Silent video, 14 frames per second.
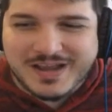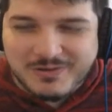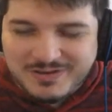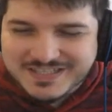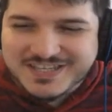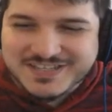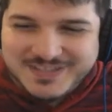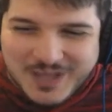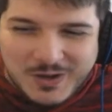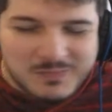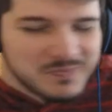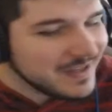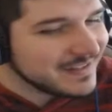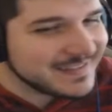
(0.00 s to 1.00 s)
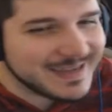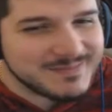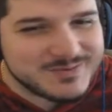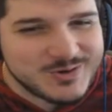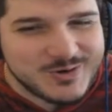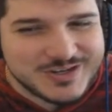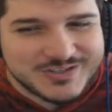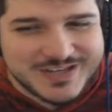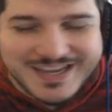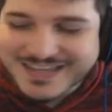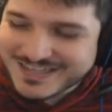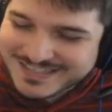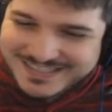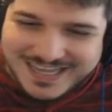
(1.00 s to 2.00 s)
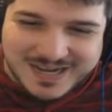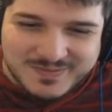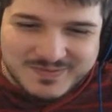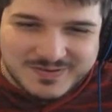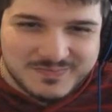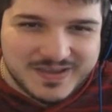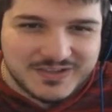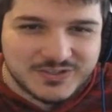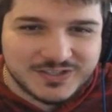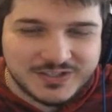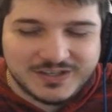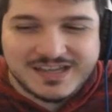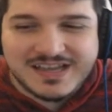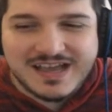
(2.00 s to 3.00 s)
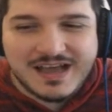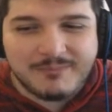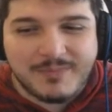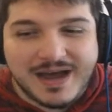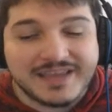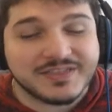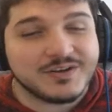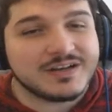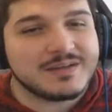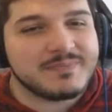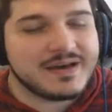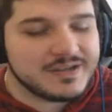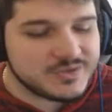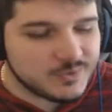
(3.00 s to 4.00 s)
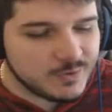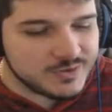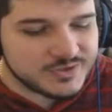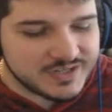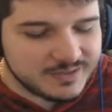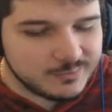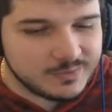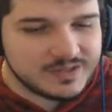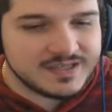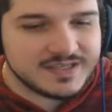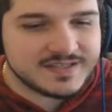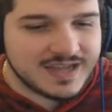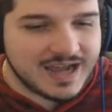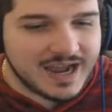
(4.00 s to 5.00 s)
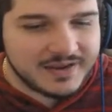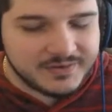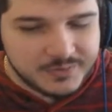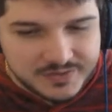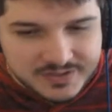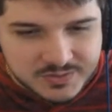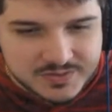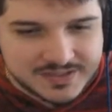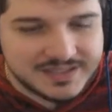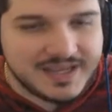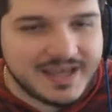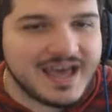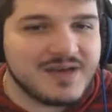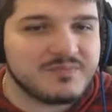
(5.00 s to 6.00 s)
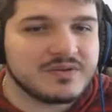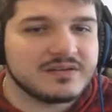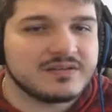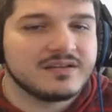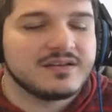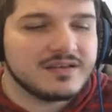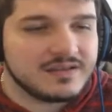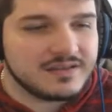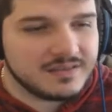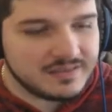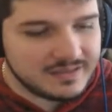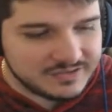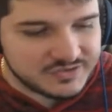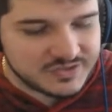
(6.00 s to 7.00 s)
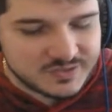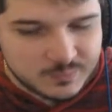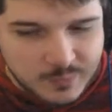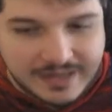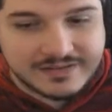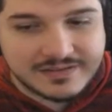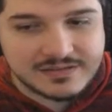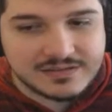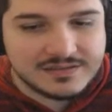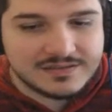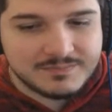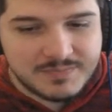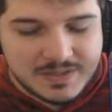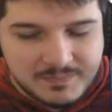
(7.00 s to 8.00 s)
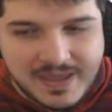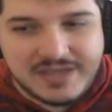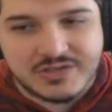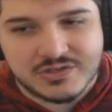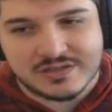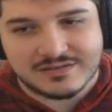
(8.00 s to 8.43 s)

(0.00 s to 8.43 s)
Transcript: It was a slow build-up, George. You just got to be impatient. Look, my thought about it, George, was I knew this was going to happen. Just wait. Be patient.